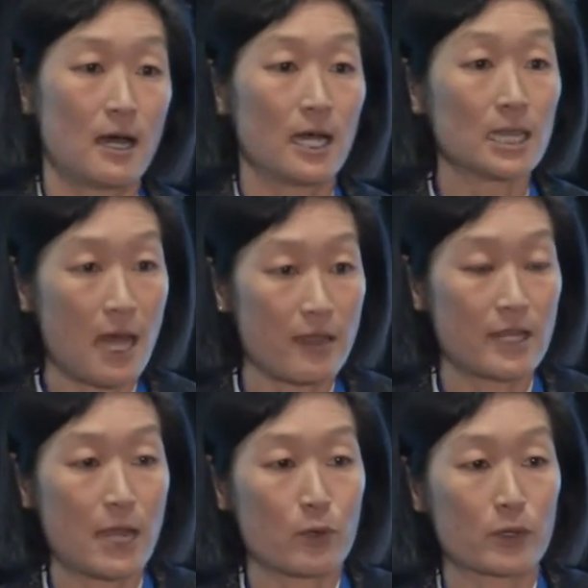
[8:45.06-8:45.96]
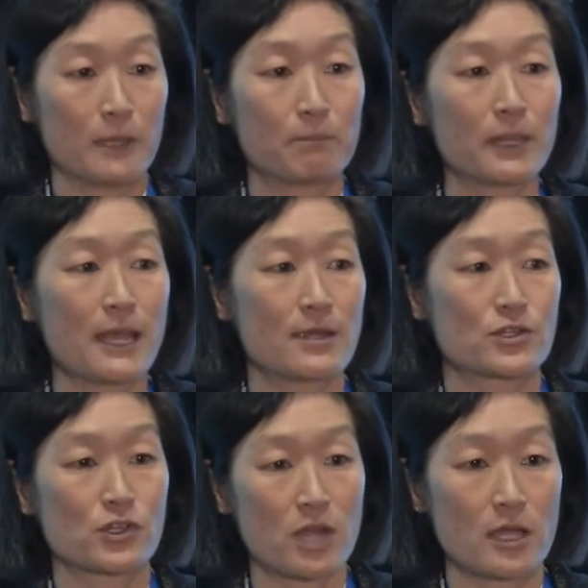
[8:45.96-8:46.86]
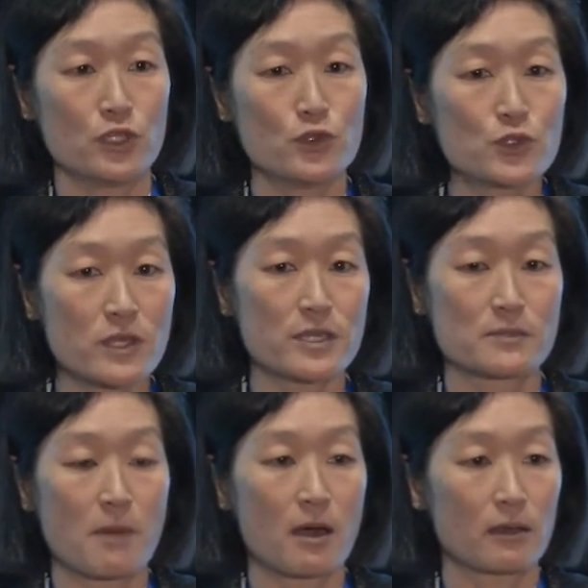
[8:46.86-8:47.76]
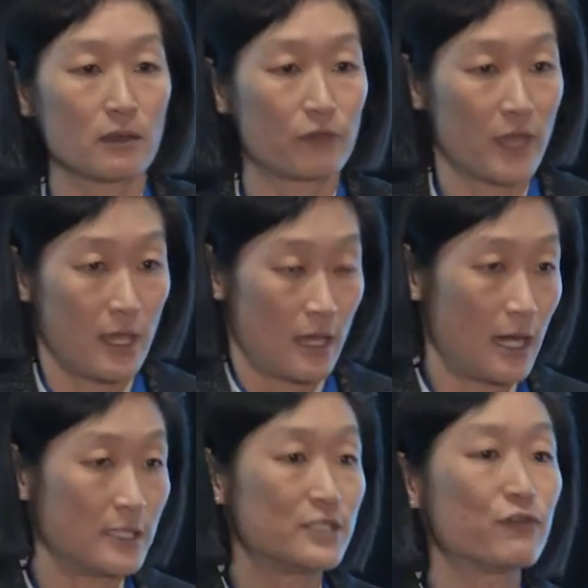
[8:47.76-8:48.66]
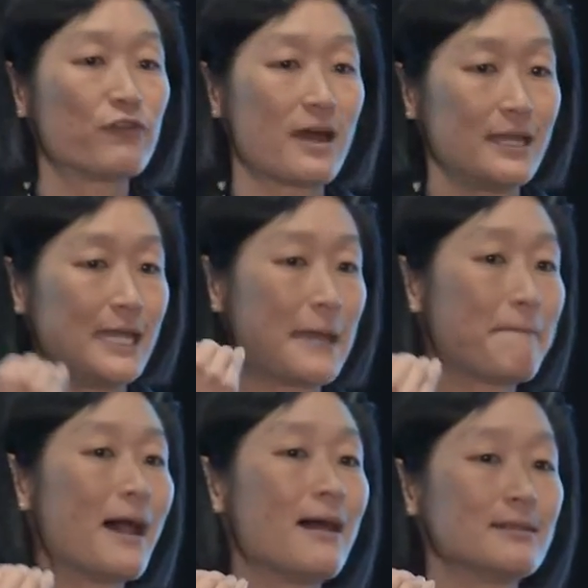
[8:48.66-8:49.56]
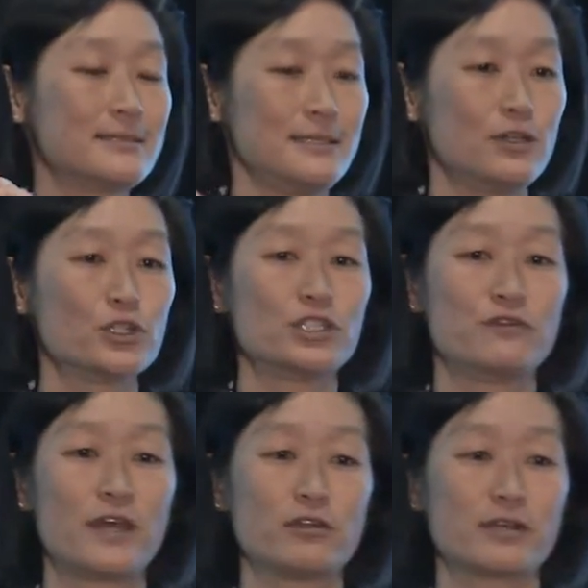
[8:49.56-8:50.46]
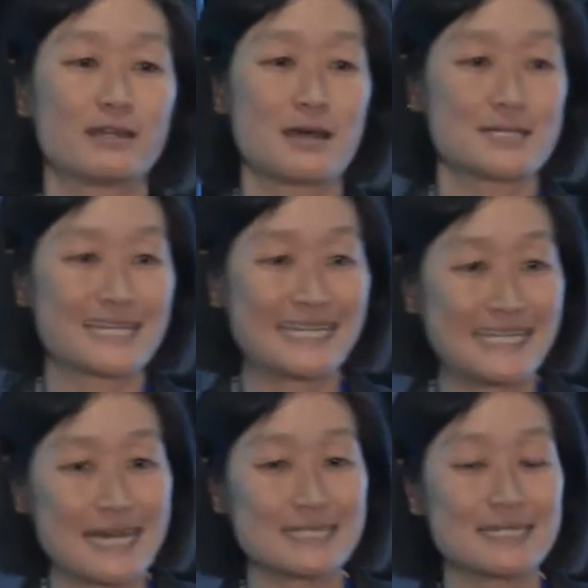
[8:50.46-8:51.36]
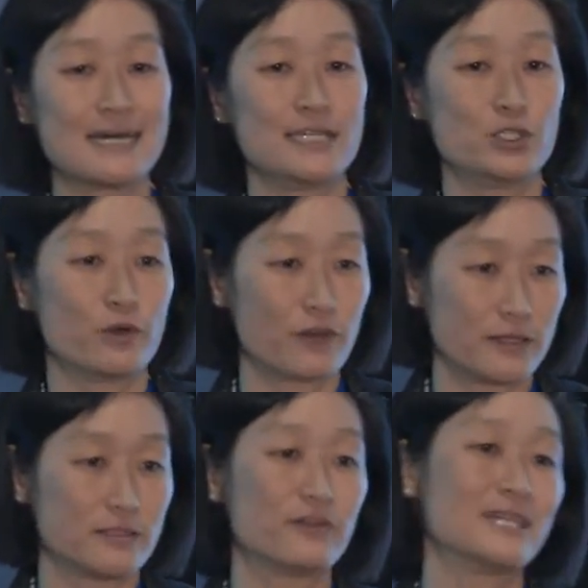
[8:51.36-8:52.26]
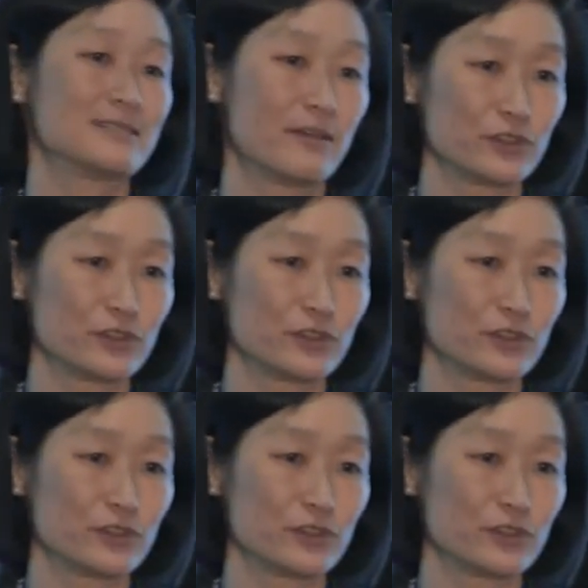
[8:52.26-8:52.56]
A lot of the networking players are not used to this model of defining a policy which is vendor agnostic and not tied to a device-level